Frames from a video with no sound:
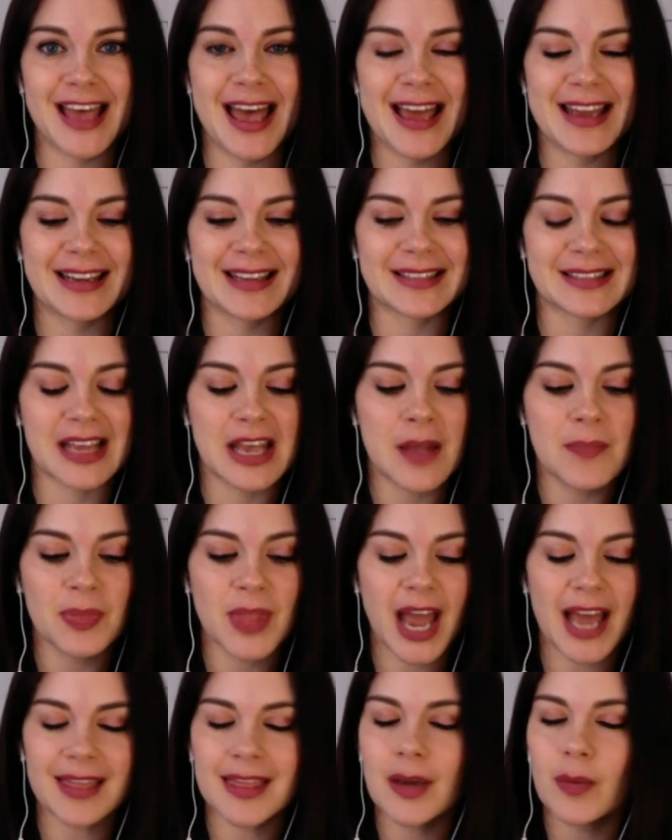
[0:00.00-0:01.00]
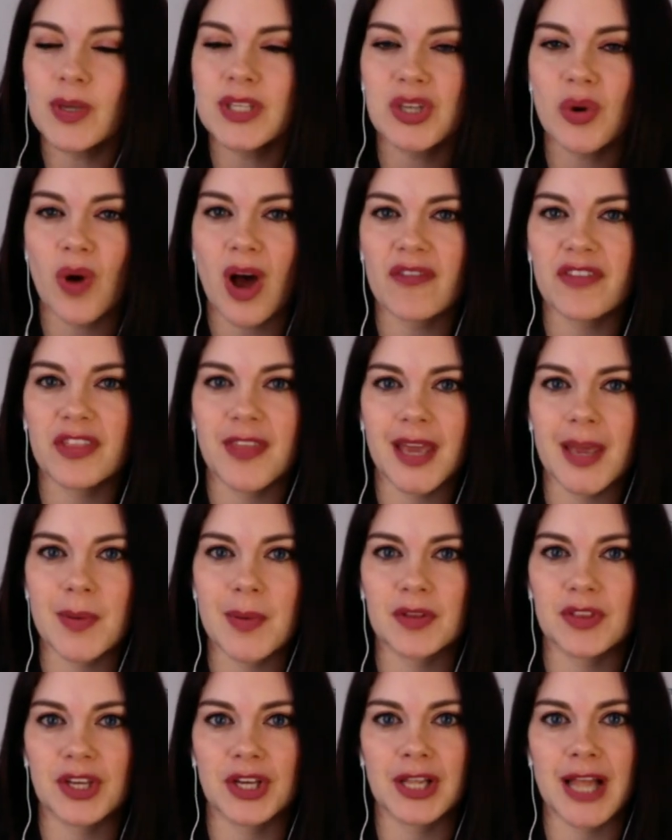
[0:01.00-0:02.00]
said is, I think we so often think
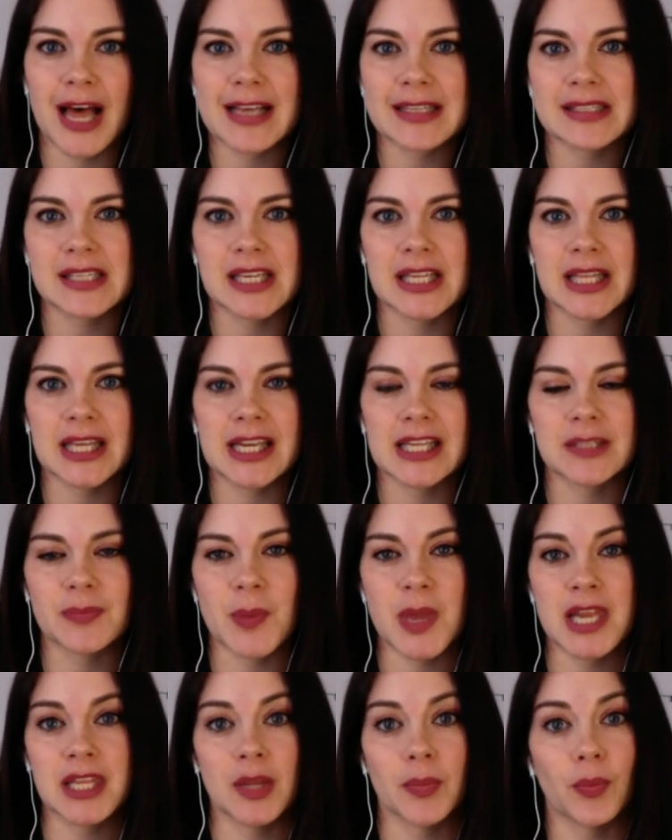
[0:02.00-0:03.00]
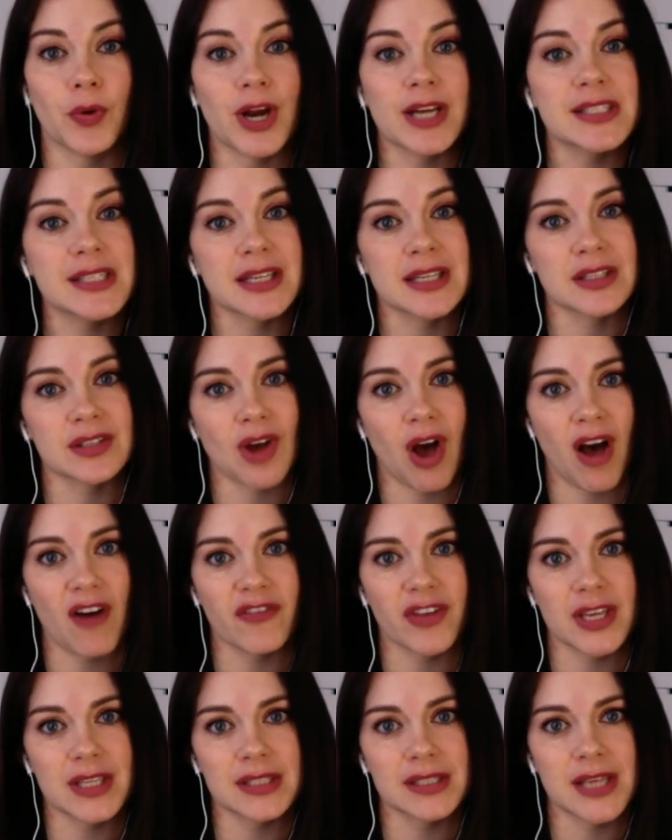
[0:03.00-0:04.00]
about the glass ceiling as being in the president's
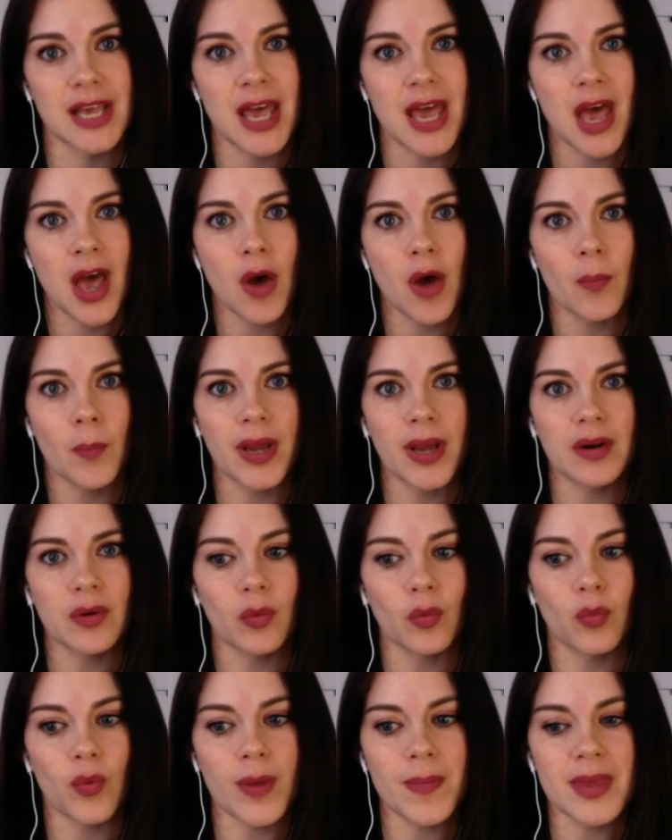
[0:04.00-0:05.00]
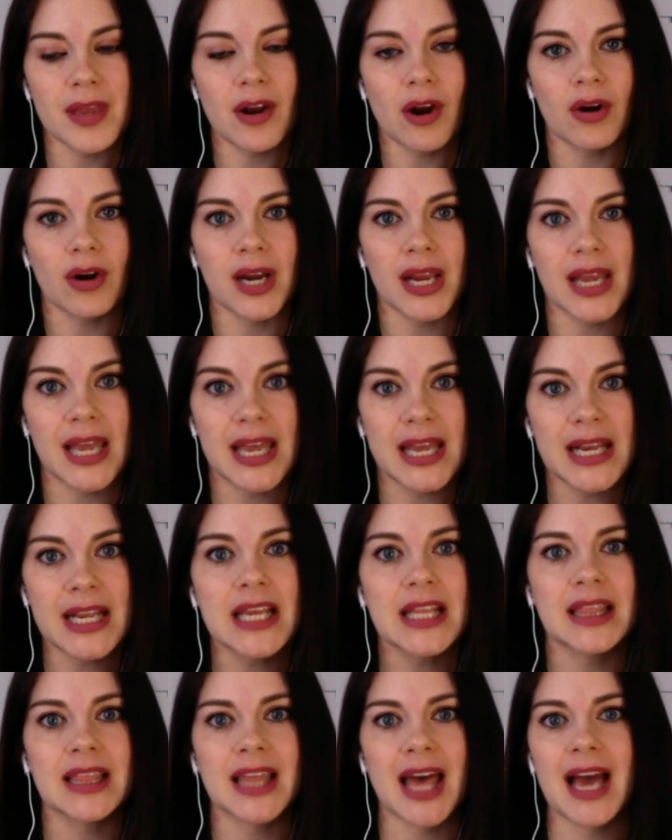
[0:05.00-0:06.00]
office, but women are
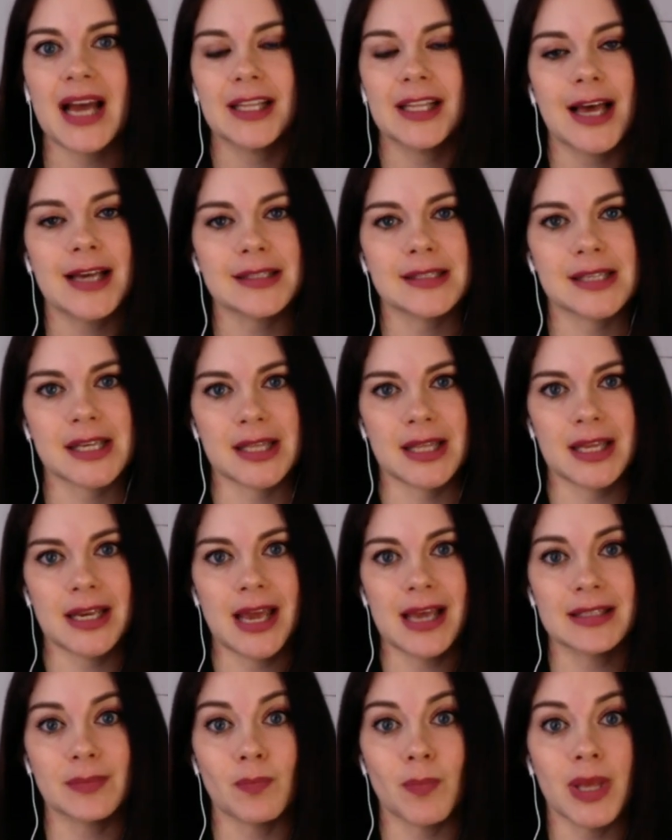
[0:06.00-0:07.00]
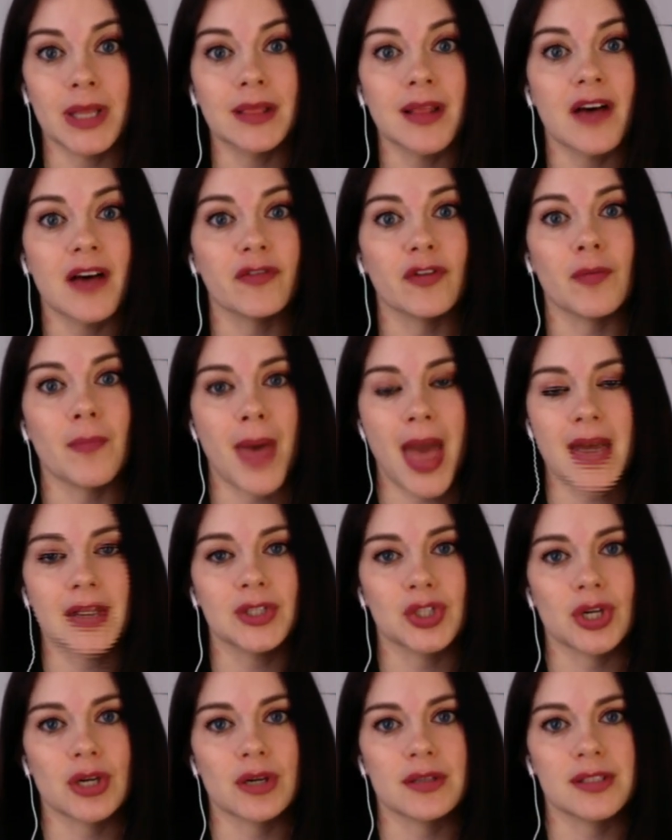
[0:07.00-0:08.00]
hitting that glass ceiling as mid-level
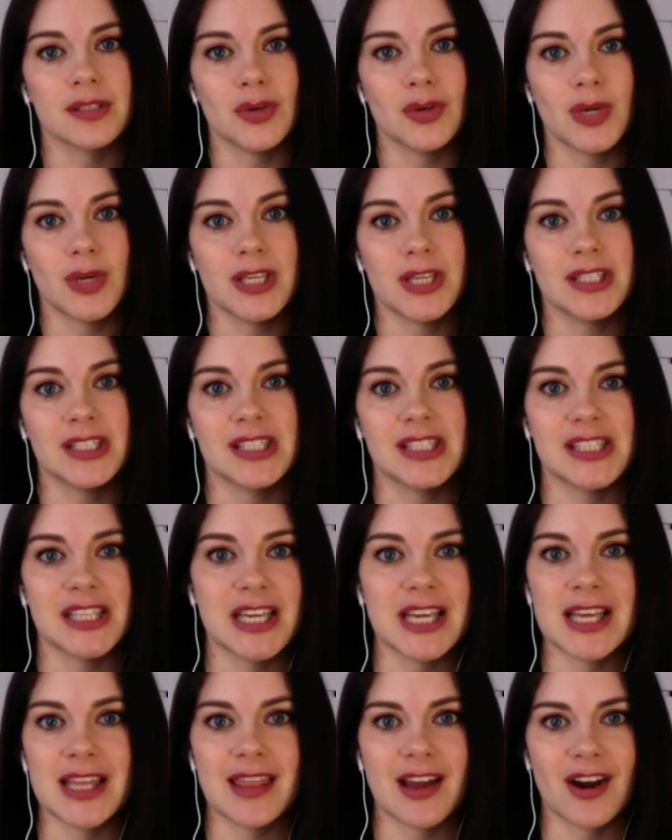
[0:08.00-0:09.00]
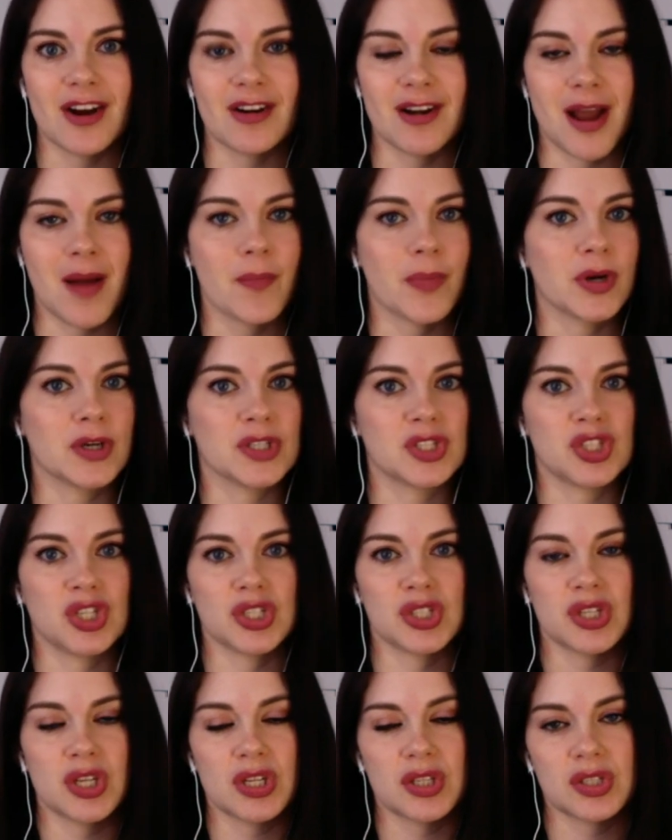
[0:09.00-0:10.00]
managers. You can see their numbers
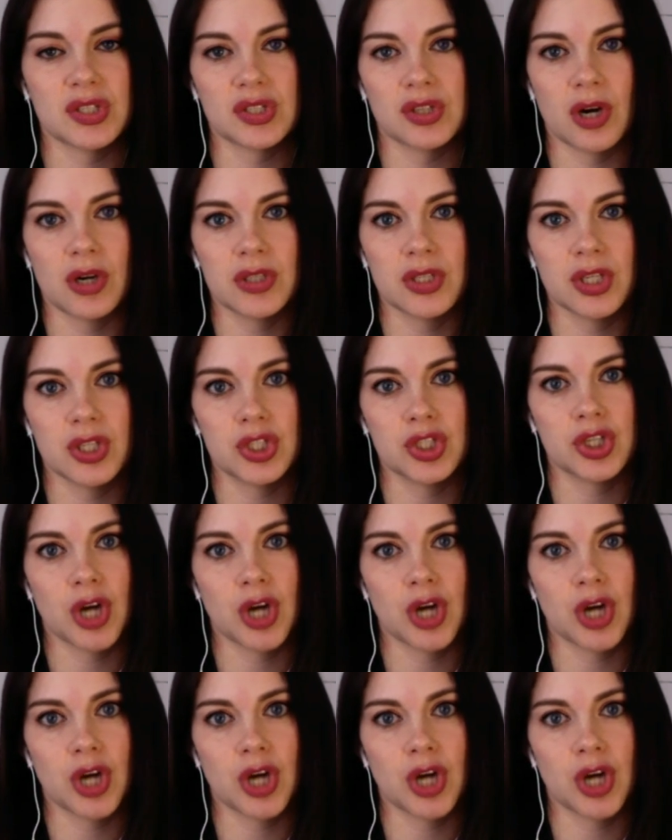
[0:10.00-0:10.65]
just start to